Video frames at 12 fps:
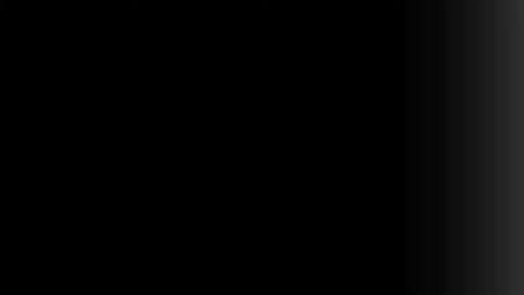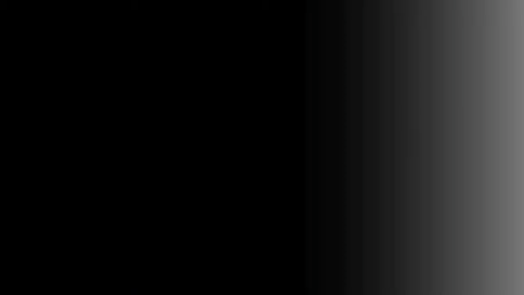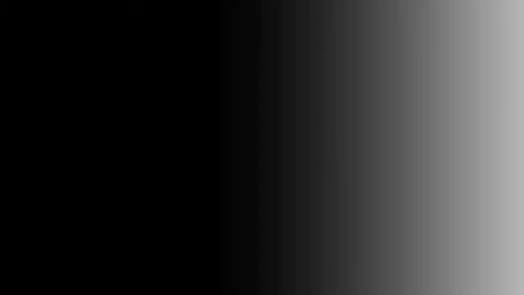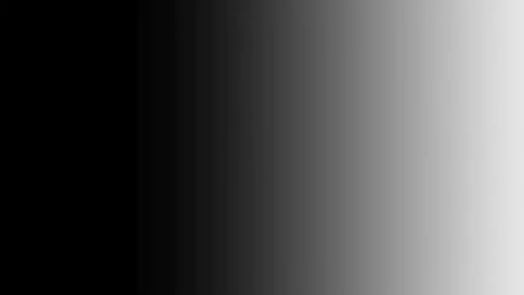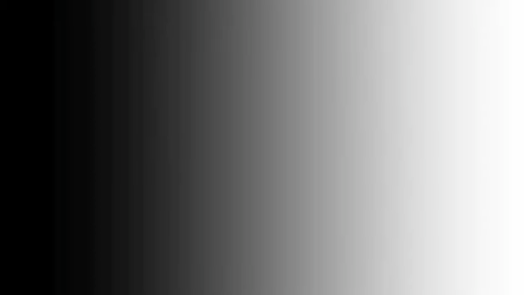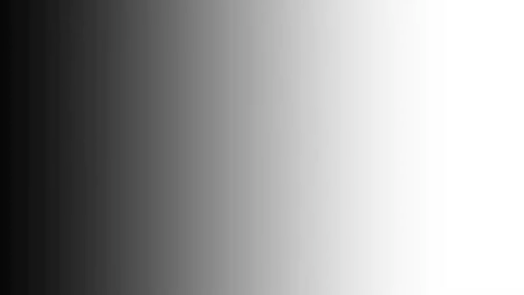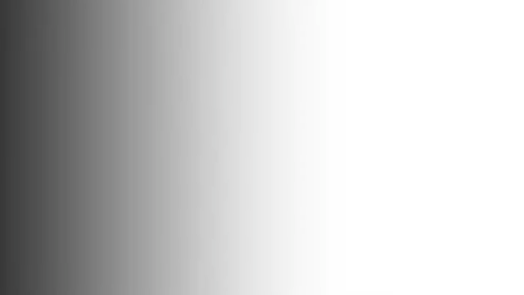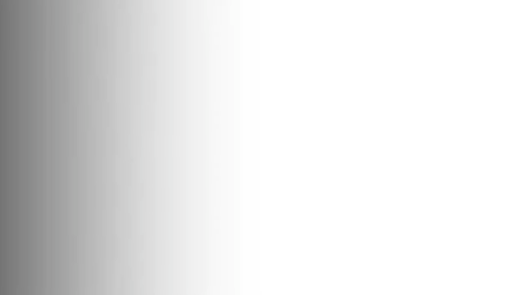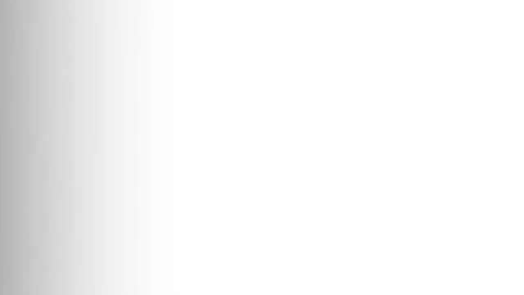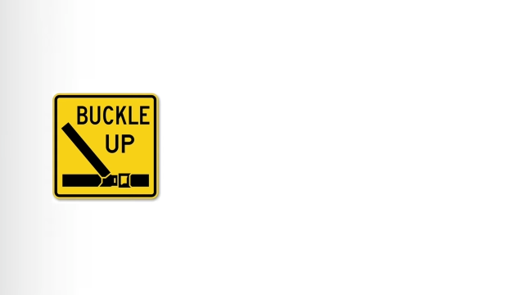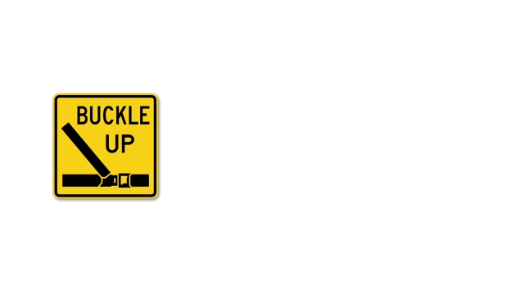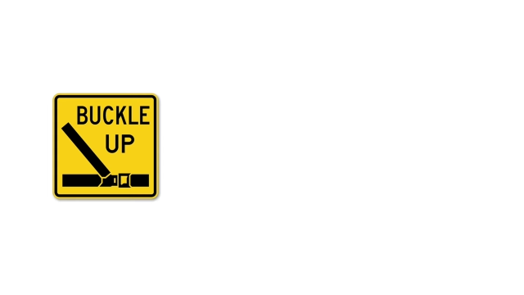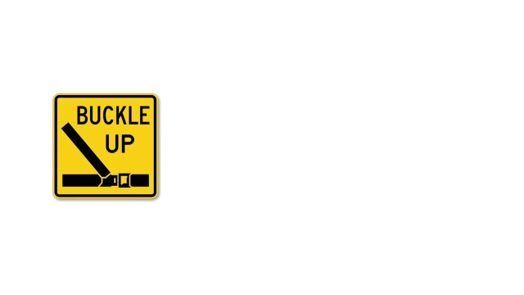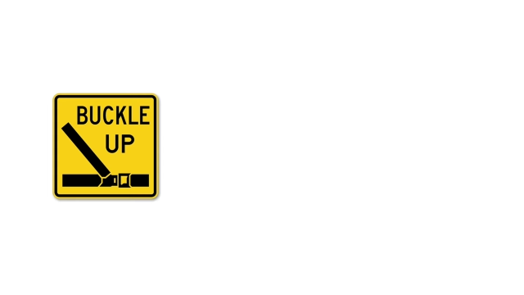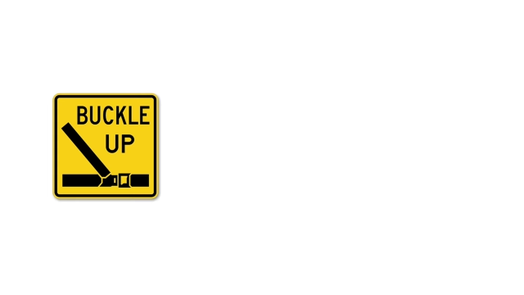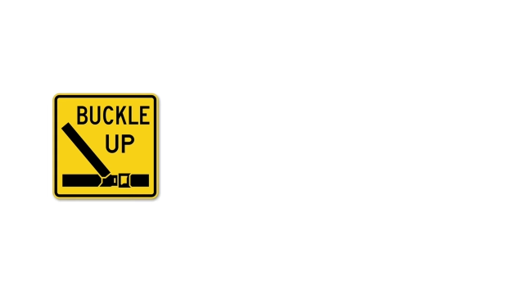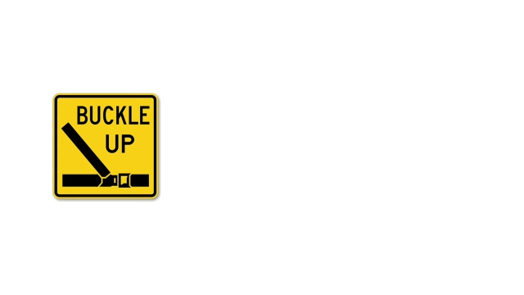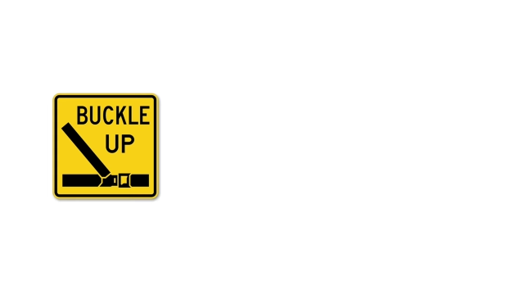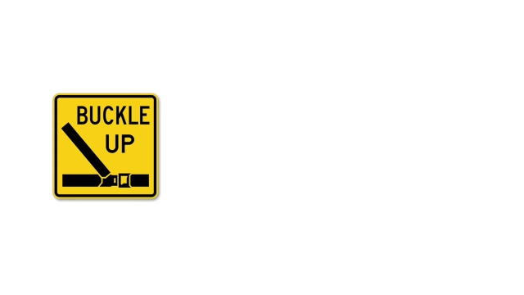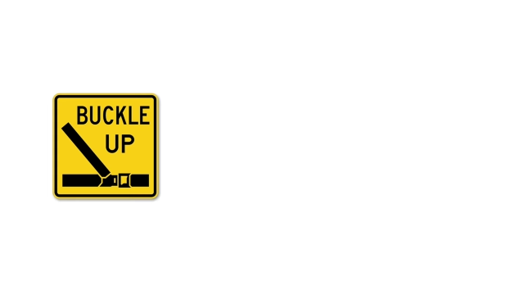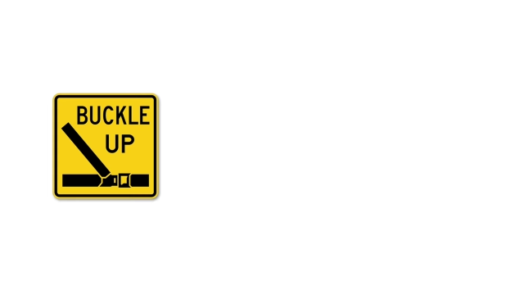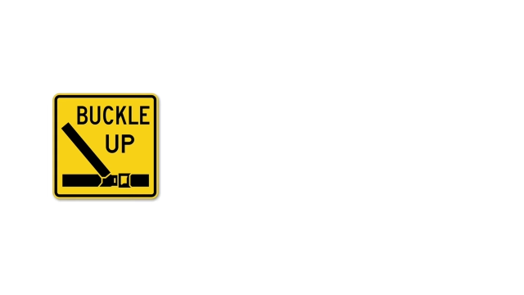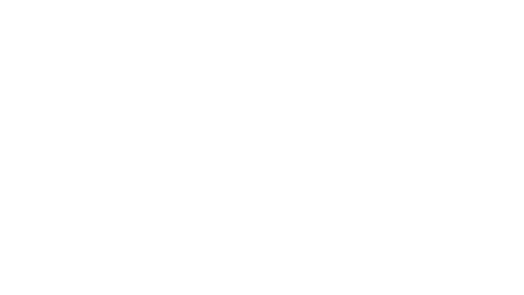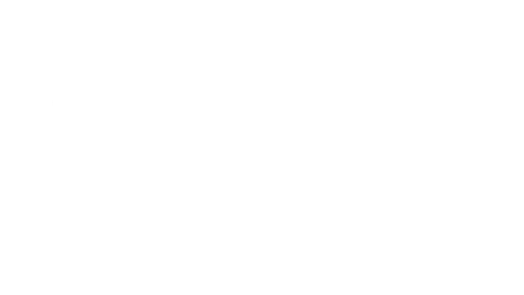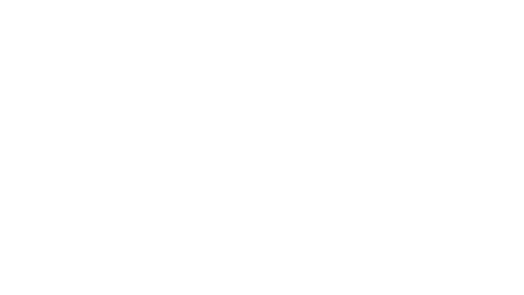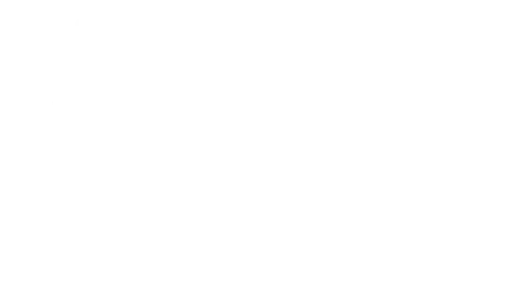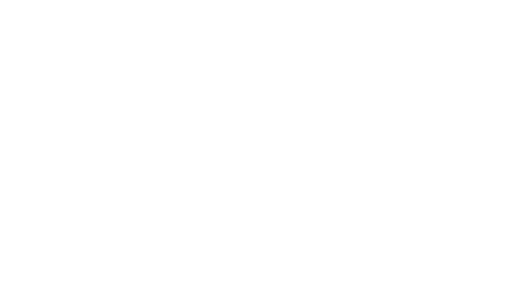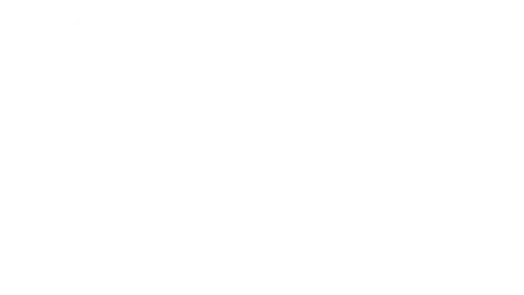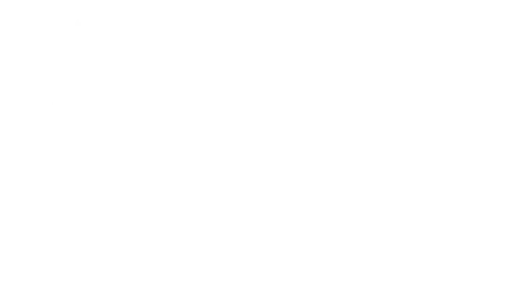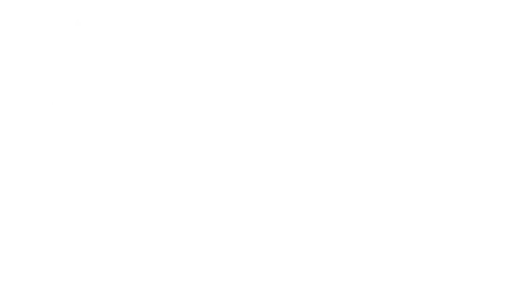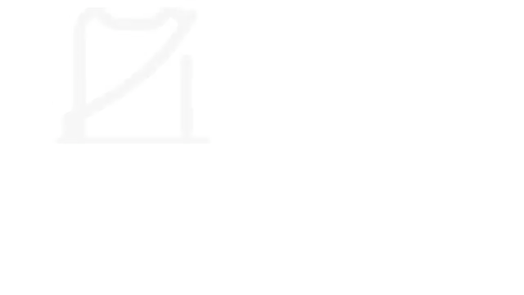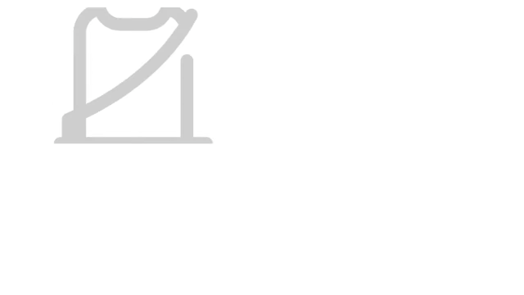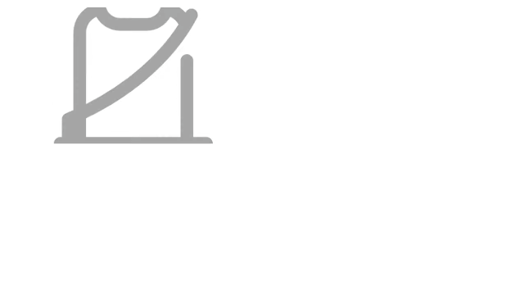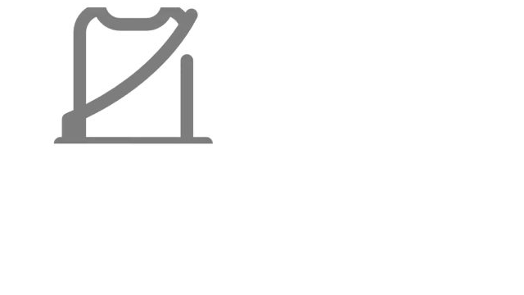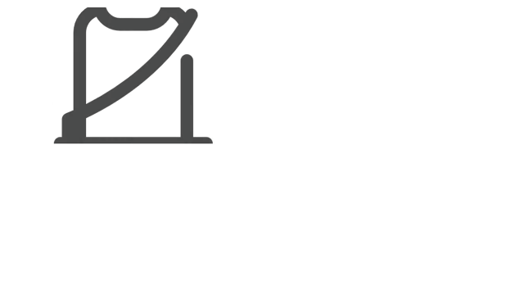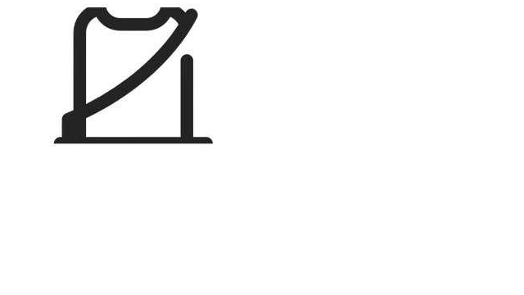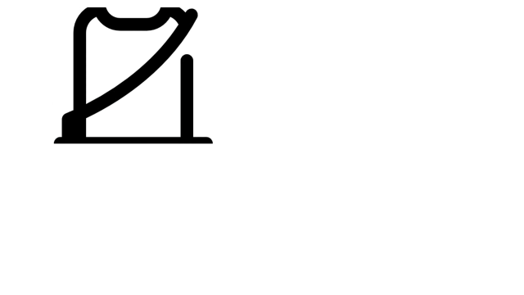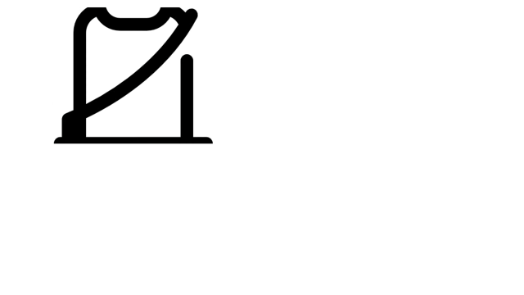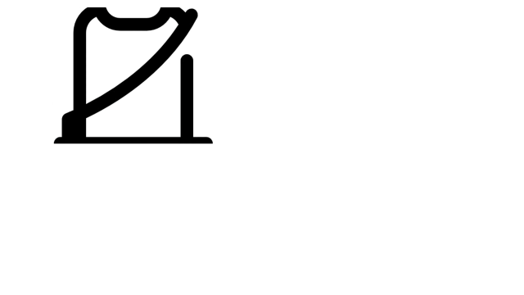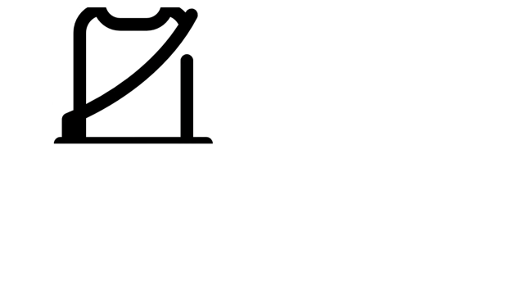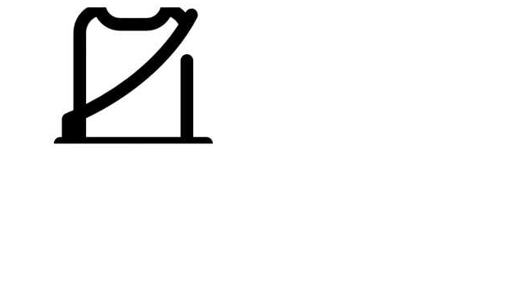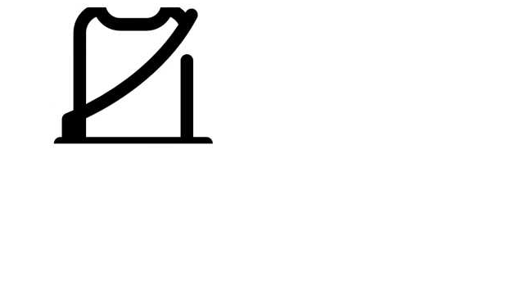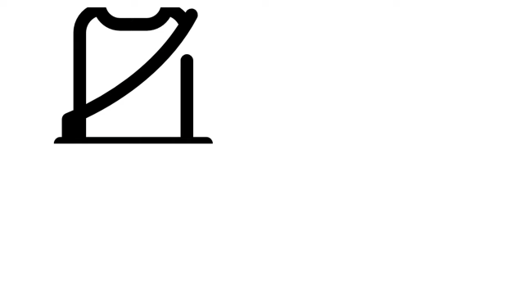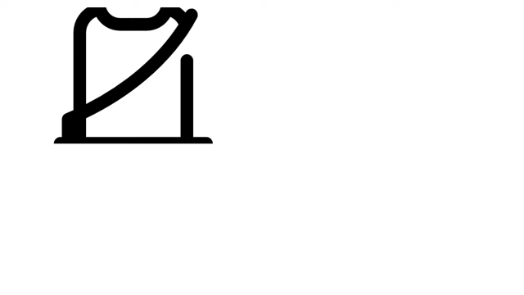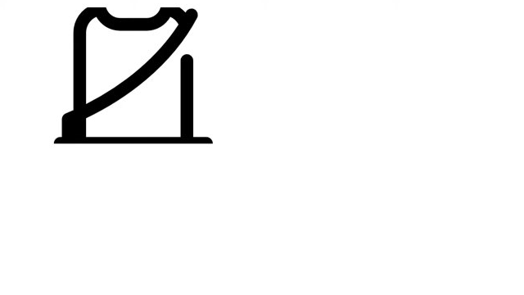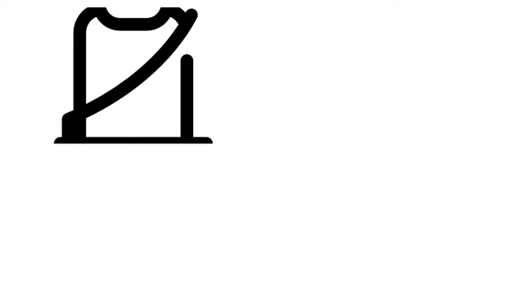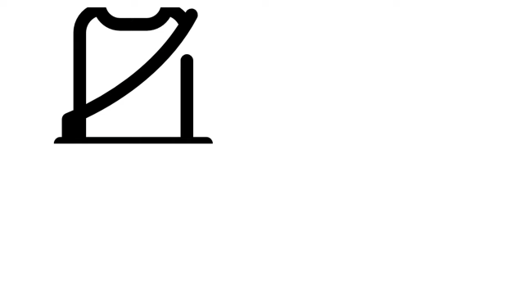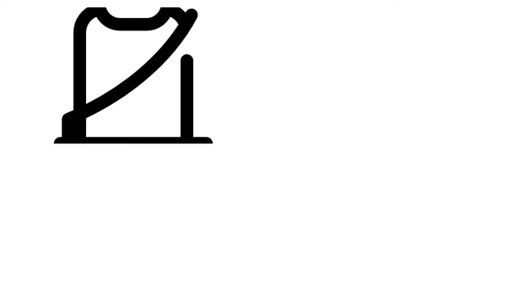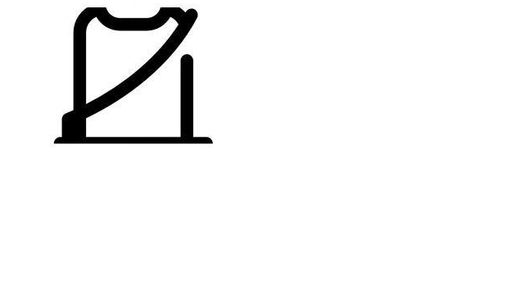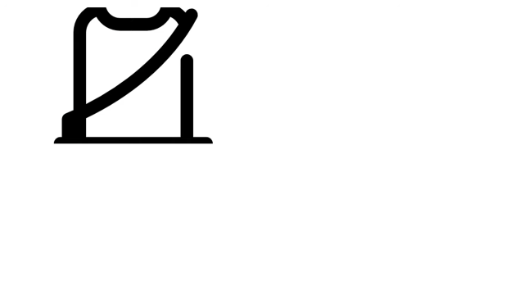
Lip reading: Nobody's mouth can be seen.